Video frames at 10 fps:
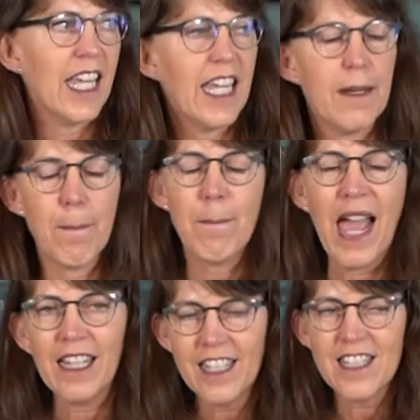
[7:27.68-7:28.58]
it
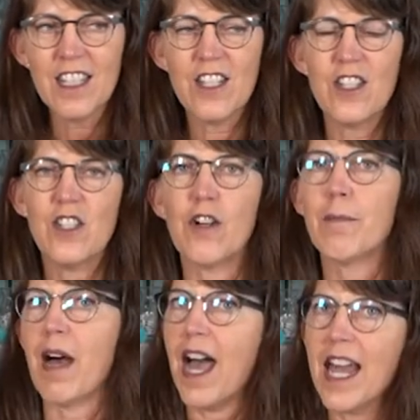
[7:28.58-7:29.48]
balances your
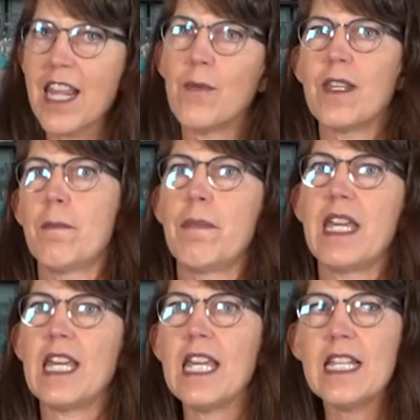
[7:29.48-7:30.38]
body with
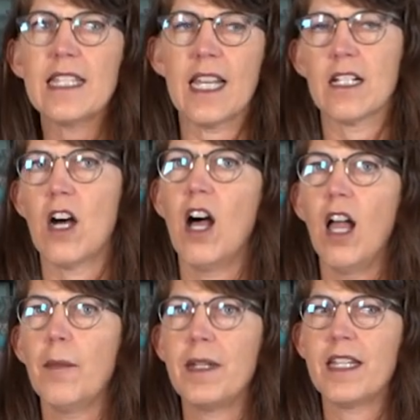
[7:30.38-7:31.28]
peace and
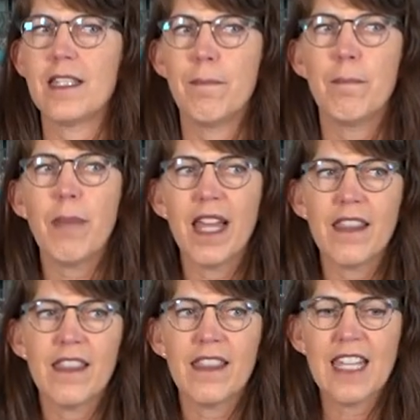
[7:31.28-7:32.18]
calmness,
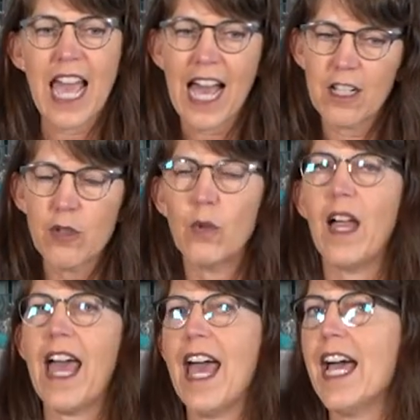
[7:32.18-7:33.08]
but the
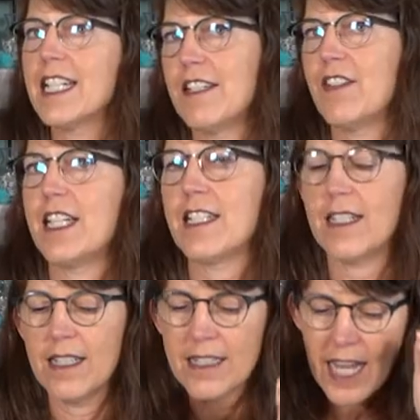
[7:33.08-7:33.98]
actual act of it
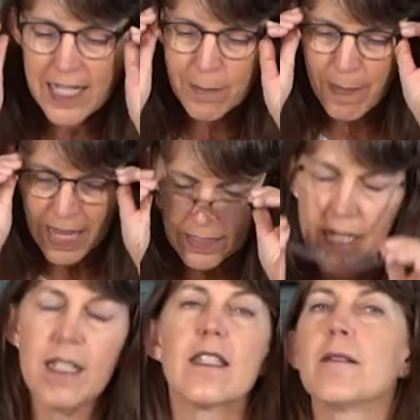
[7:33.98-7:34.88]
takes
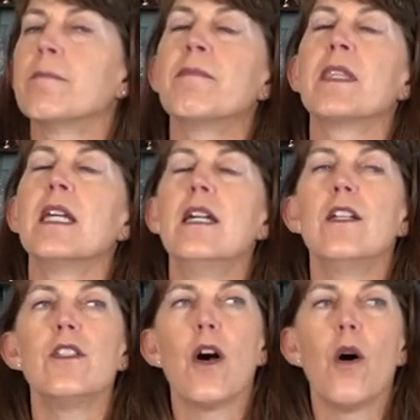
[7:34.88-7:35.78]
balance.
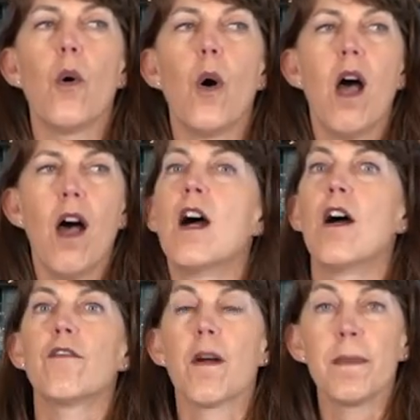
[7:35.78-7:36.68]
So
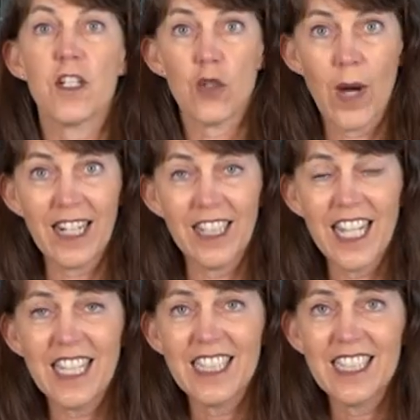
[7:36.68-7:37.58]
from the
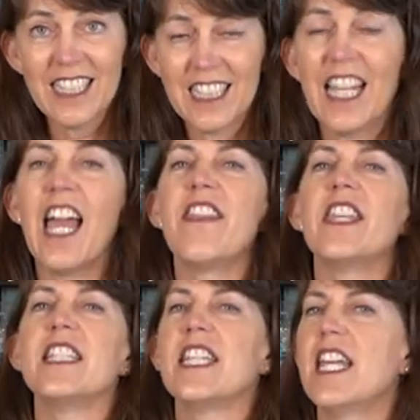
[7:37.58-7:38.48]
treadling and
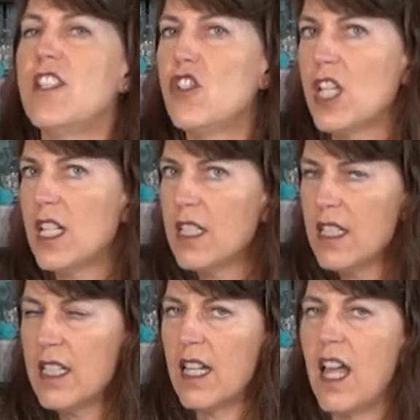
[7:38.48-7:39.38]
the
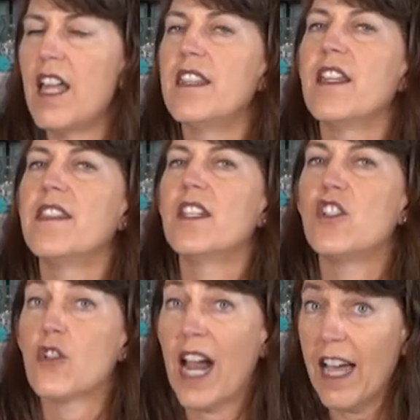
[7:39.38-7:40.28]
tension and then the
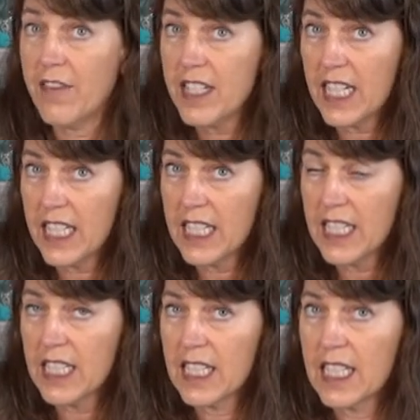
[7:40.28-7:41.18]
drafting